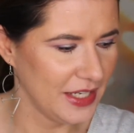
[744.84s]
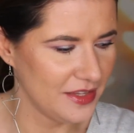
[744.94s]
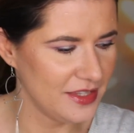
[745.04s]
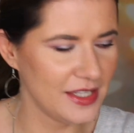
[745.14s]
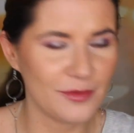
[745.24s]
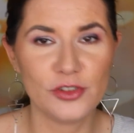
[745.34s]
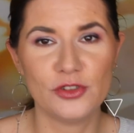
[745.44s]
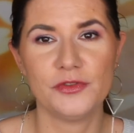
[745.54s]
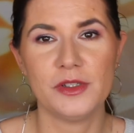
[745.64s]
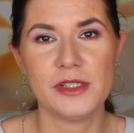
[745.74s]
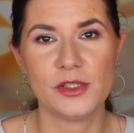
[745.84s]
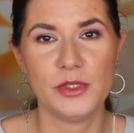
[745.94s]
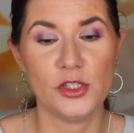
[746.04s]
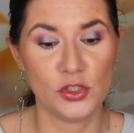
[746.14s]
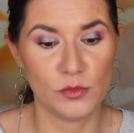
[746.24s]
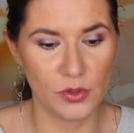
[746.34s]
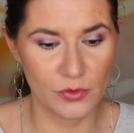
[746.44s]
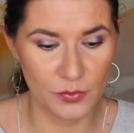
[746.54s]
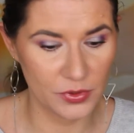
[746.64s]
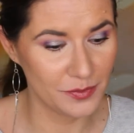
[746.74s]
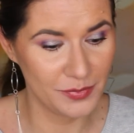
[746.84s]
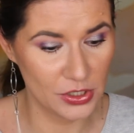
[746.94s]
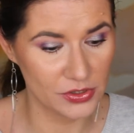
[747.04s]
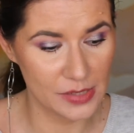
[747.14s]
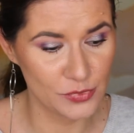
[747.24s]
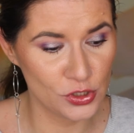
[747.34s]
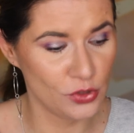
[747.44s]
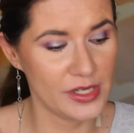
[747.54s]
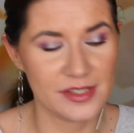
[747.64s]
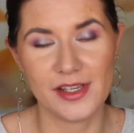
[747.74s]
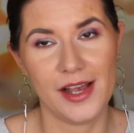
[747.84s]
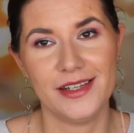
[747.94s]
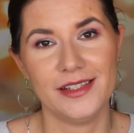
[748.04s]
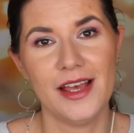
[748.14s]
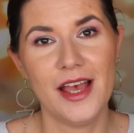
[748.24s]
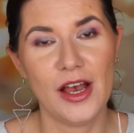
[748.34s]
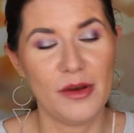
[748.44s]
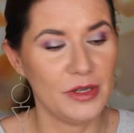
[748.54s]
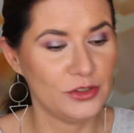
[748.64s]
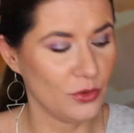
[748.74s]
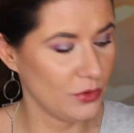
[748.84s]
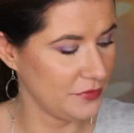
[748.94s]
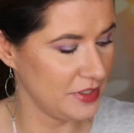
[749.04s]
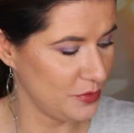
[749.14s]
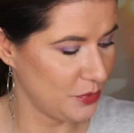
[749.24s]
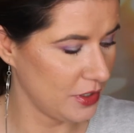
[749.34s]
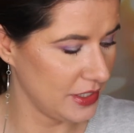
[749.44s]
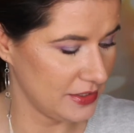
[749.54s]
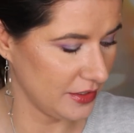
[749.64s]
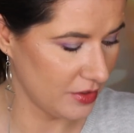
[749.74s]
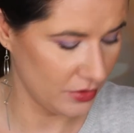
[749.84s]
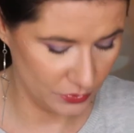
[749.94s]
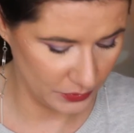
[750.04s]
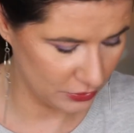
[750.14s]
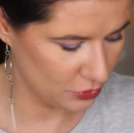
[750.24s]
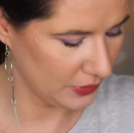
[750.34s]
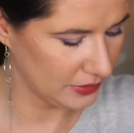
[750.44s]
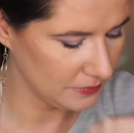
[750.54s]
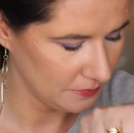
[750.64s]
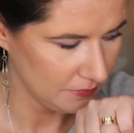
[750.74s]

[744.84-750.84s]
I think I'm going to film this video tomorrow, but because I'm so excited about all of these products, I can't wait to try it.